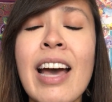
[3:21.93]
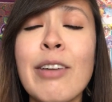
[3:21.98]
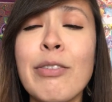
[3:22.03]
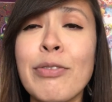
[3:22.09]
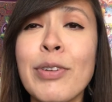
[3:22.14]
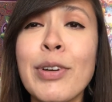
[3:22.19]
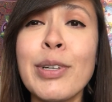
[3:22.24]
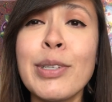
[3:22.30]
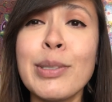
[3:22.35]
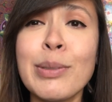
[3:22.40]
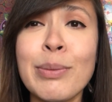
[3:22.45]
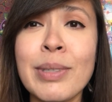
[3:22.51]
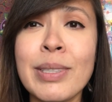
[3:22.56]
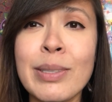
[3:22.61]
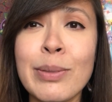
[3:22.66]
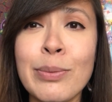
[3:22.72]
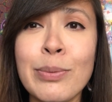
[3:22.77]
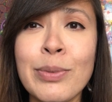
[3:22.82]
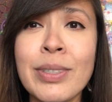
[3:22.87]
at first
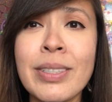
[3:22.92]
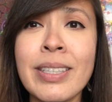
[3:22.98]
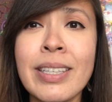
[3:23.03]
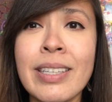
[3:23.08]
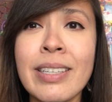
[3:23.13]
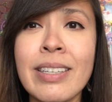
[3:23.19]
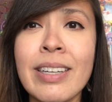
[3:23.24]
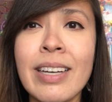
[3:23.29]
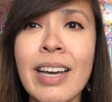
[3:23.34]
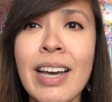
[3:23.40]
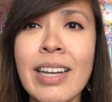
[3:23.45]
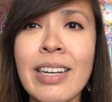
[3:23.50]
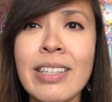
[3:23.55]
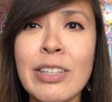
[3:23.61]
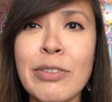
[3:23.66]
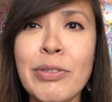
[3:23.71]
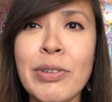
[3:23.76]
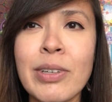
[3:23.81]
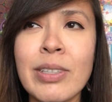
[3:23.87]
was really kind
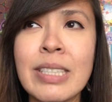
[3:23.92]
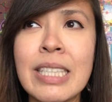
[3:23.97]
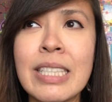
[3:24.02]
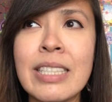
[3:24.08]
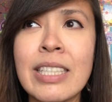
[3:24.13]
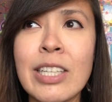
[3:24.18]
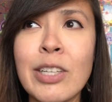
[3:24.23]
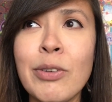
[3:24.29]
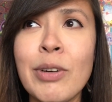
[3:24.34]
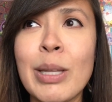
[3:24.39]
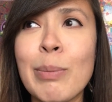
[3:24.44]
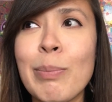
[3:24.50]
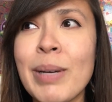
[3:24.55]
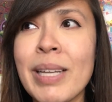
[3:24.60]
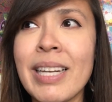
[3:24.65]
of difficult to deal with,